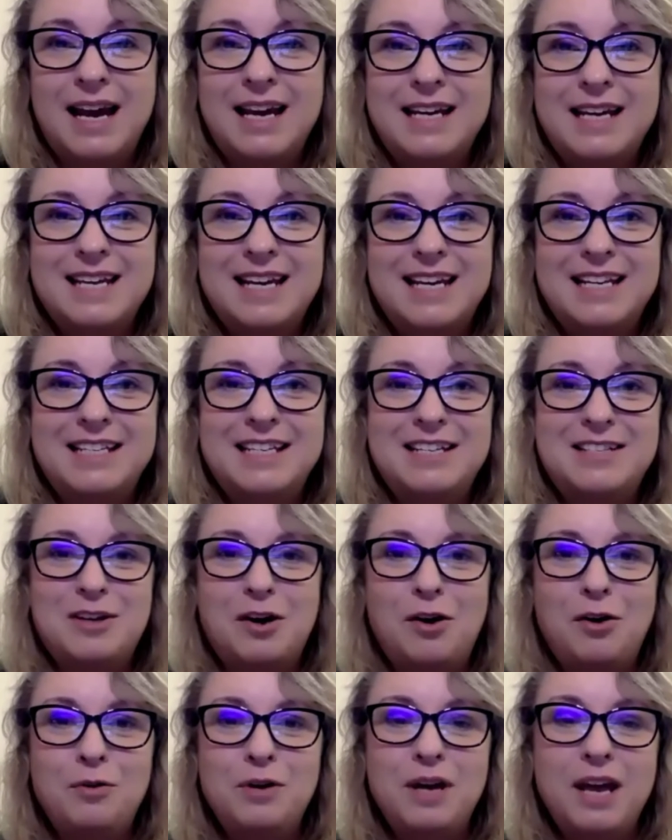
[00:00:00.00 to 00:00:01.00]
18 years
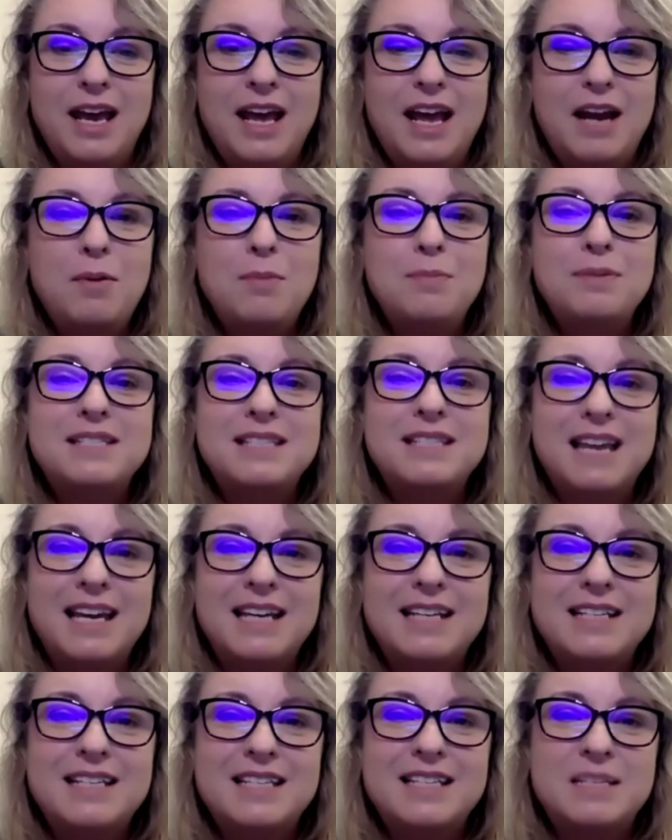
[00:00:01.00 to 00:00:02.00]
old. And I remember
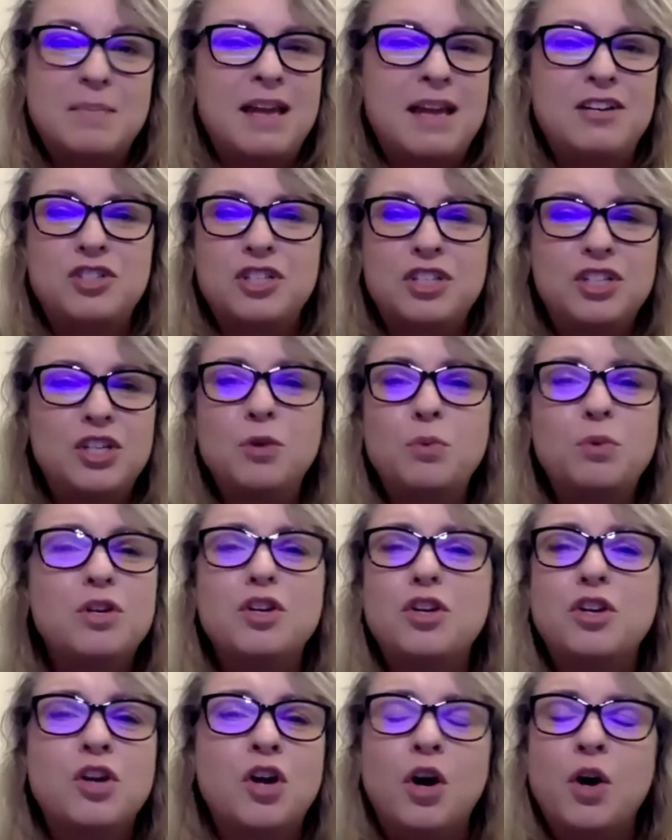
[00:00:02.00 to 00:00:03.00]
saying to this manager, you
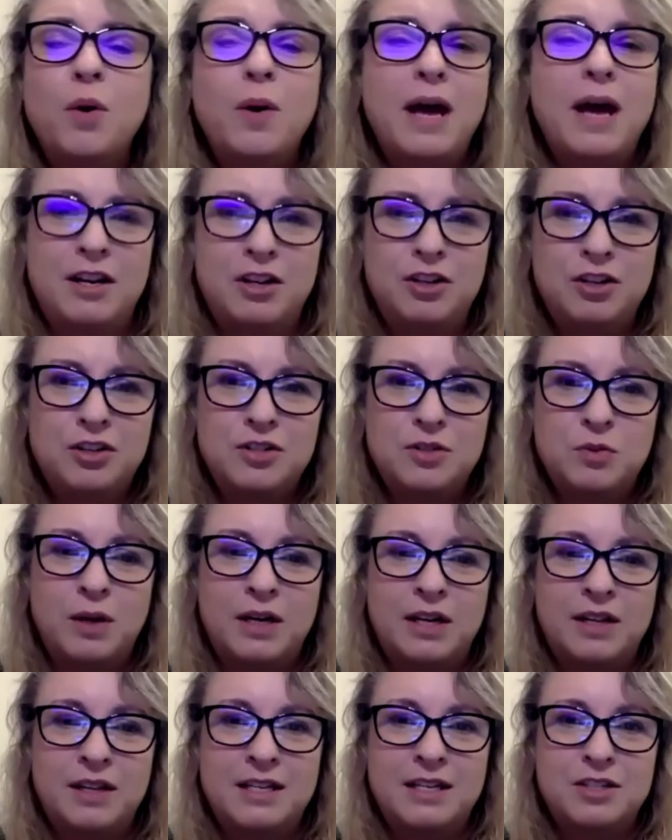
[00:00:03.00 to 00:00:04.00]
wouldn't know how to use
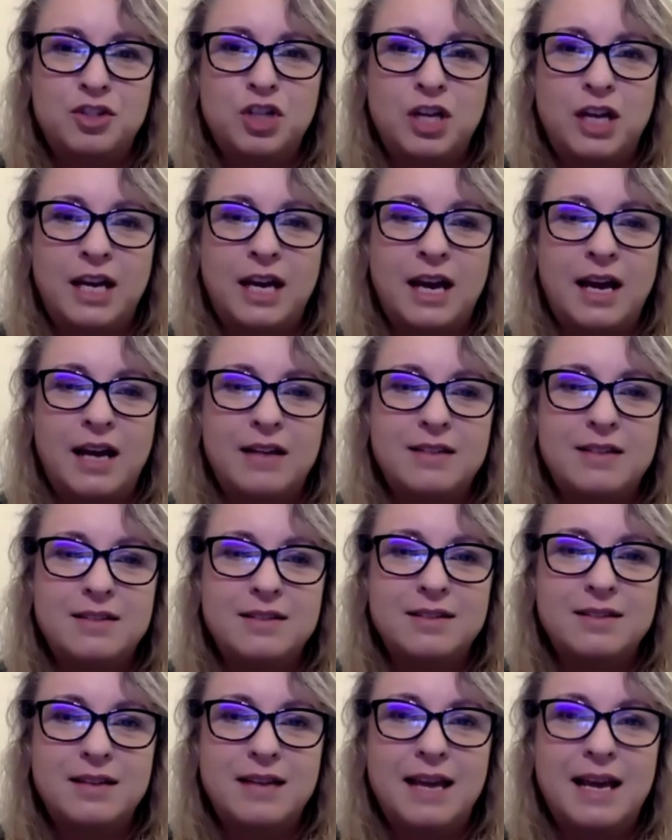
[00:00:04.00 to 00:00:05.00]
one of these
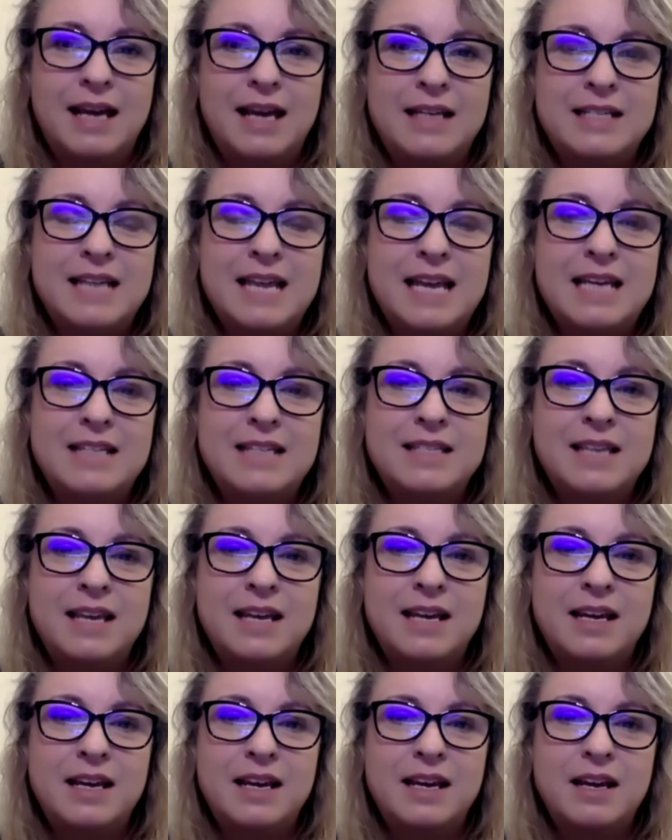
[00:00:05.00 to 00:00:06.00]
checkouts. And he
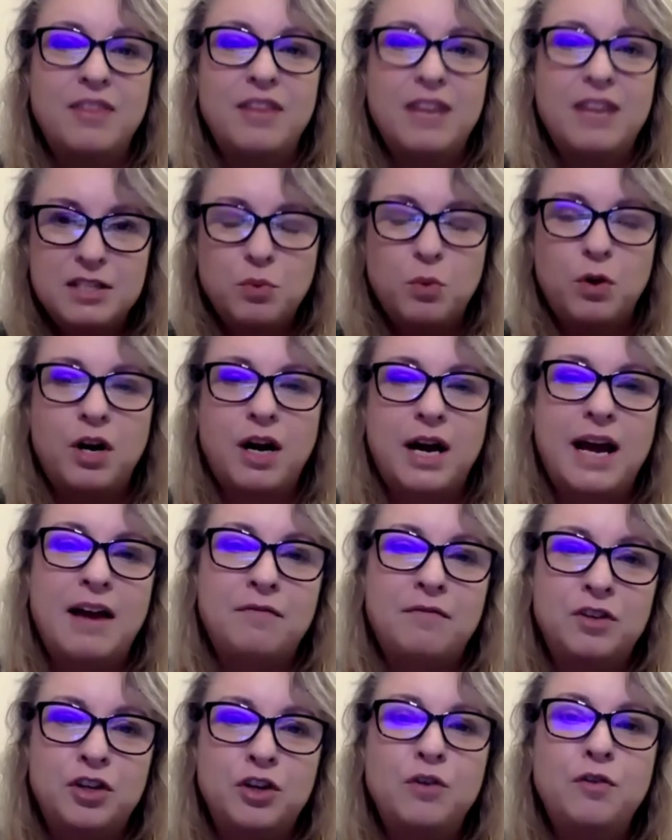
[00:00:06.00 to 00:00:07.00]
said, that's what I
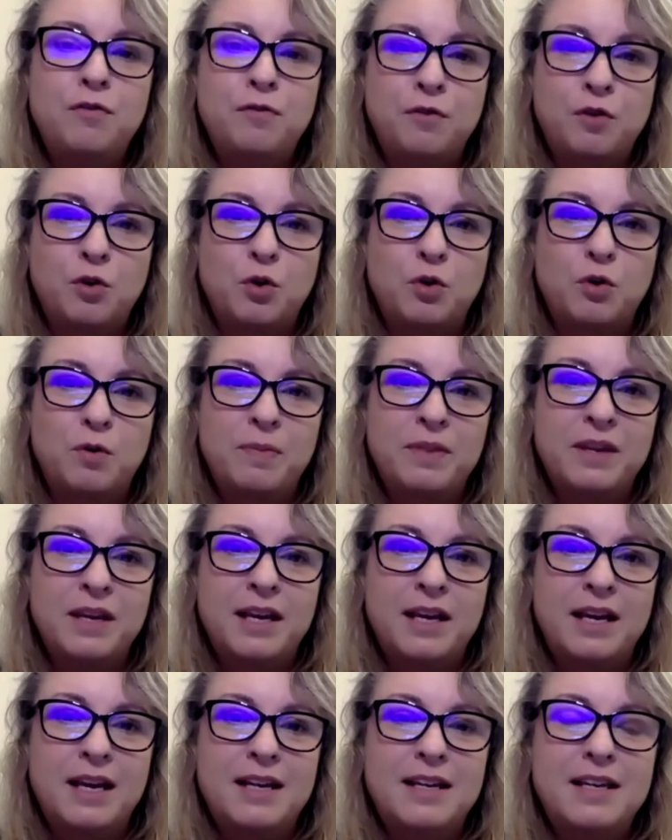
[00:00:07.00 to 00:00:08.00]
have you for.
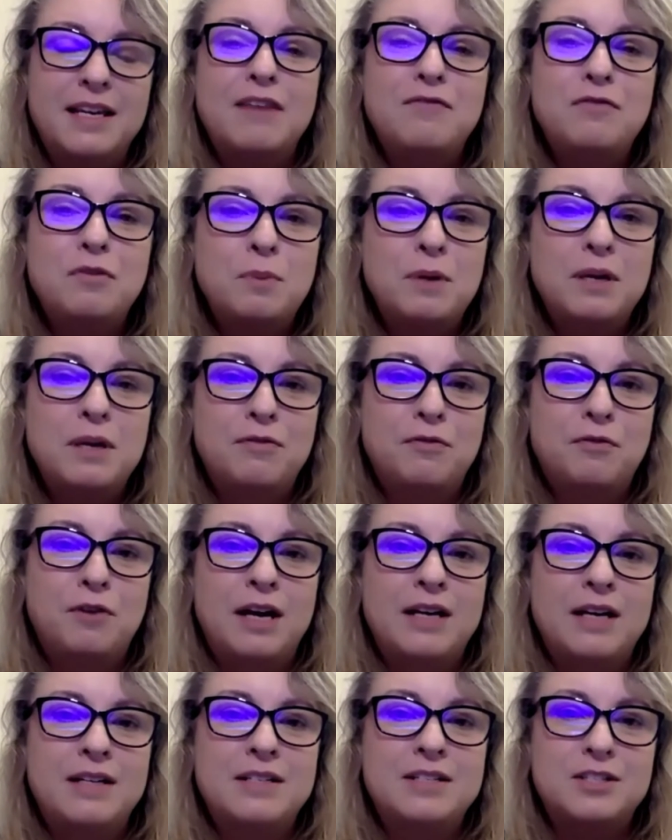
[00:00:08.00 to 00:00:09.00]
Never be
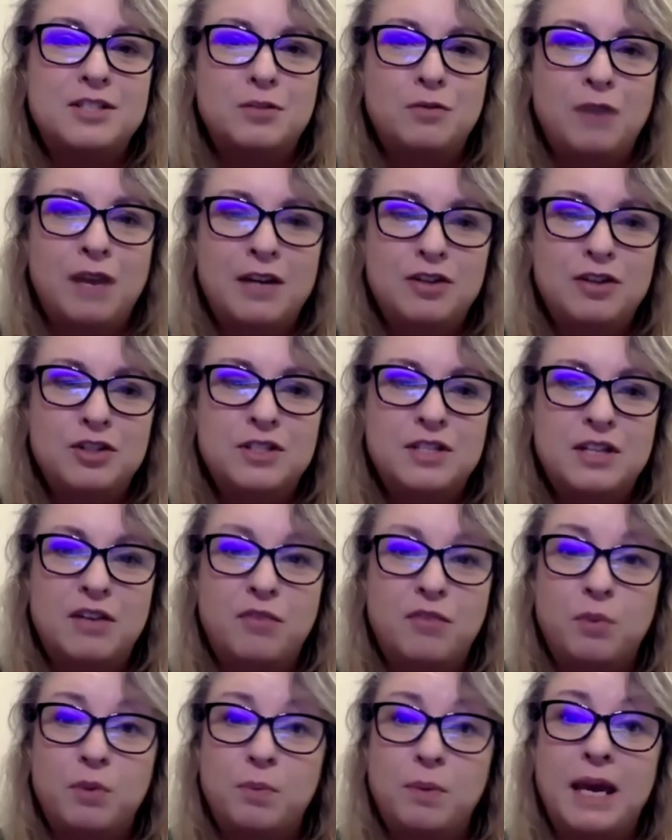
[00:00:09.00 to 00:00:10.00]
afraid to surround
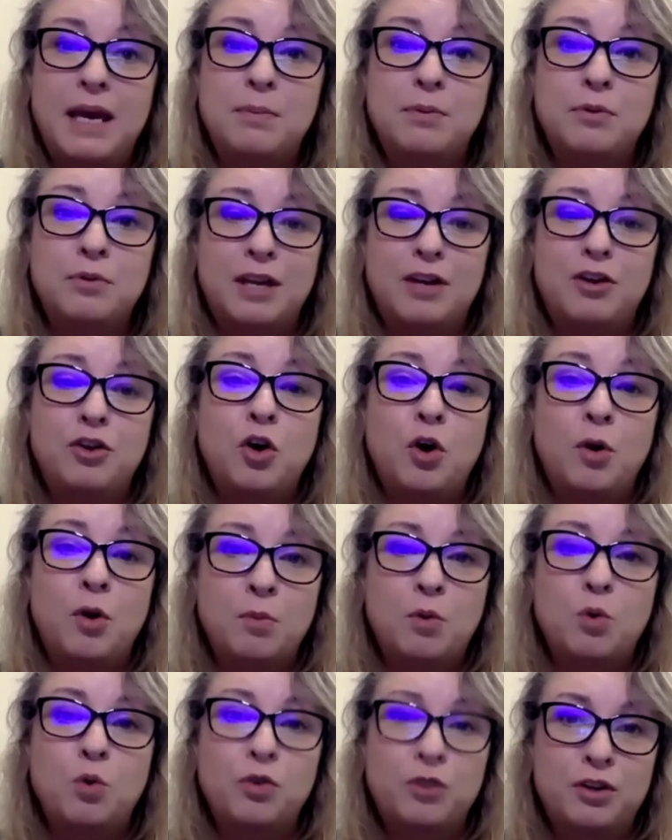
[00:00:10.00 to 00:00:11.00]
yourself with people that know
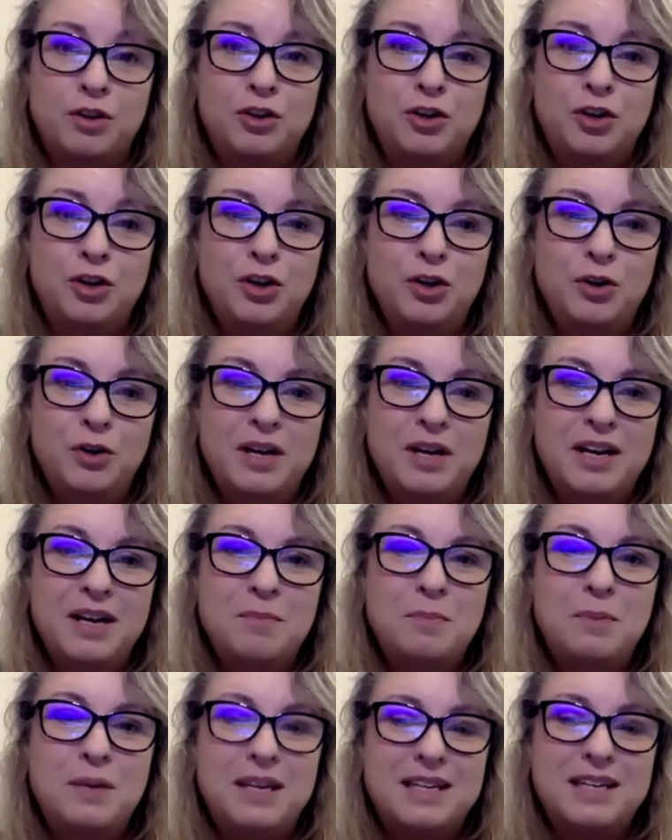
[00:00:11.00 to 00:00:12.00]
more than you,
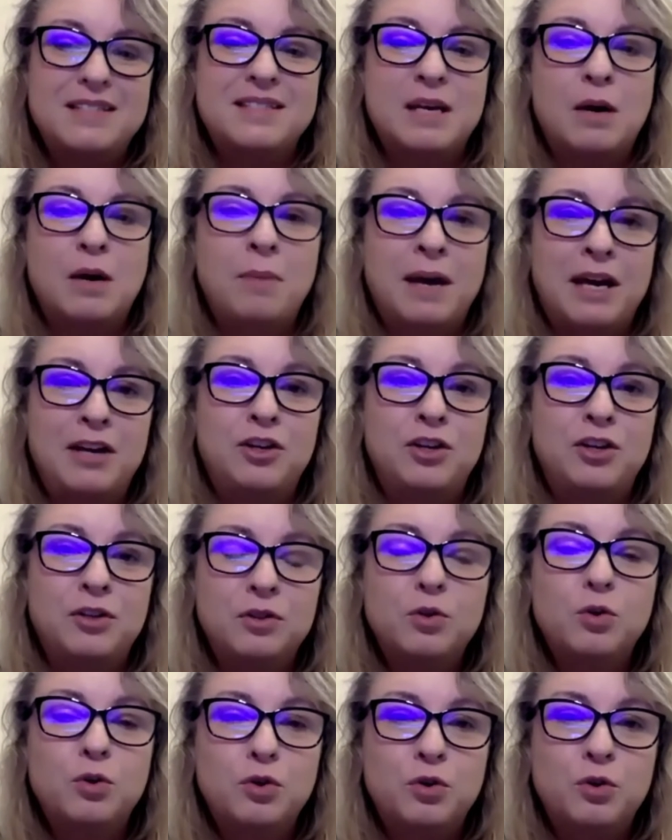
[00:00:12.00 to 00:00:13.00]
because they'll make you
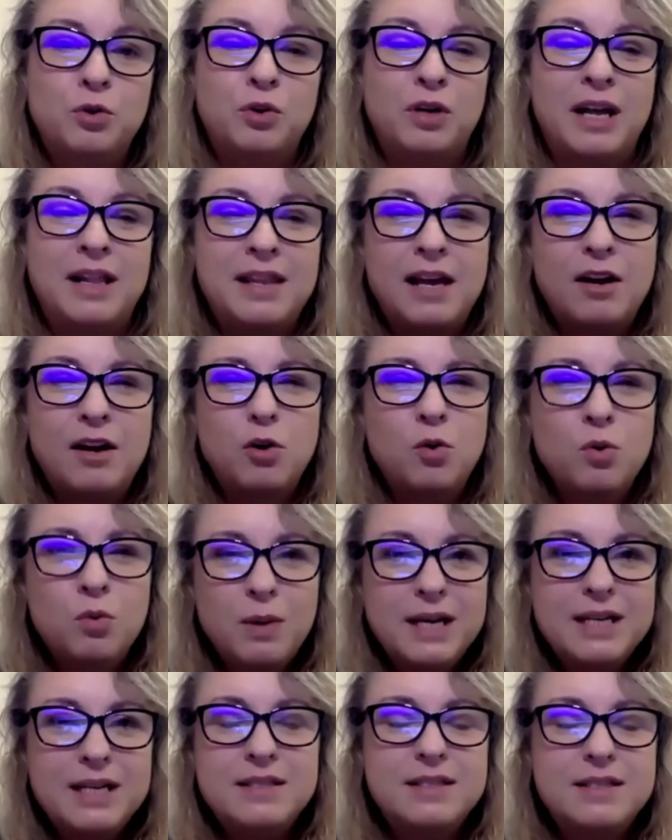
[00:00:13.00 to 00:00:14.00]
look good. And that
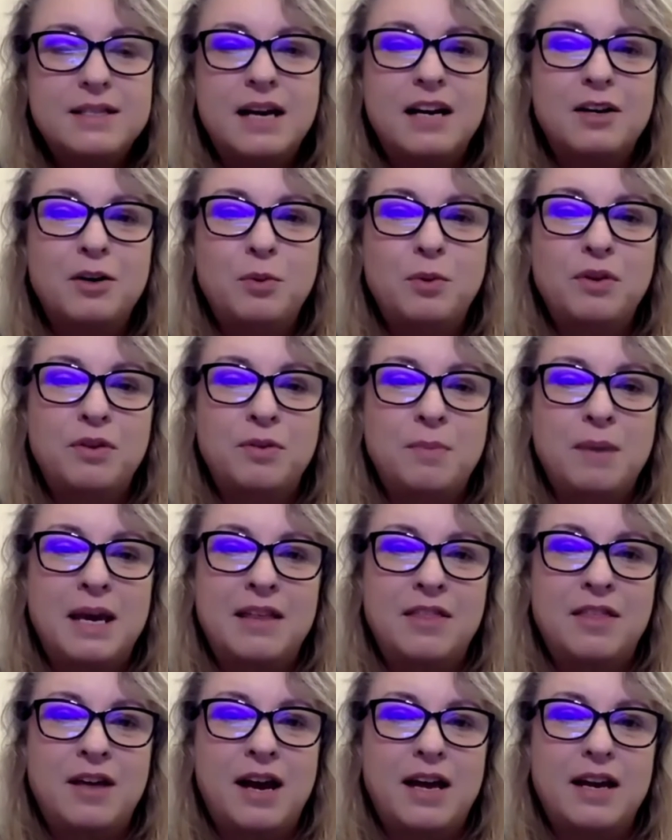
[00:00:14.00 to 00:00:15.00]
always stuck with
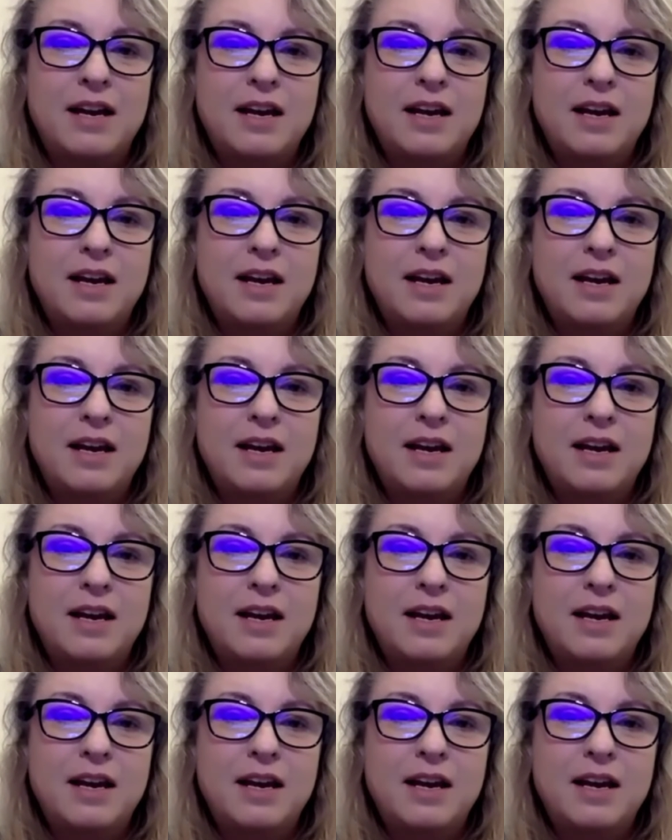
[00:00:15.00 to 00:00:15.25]
me, that,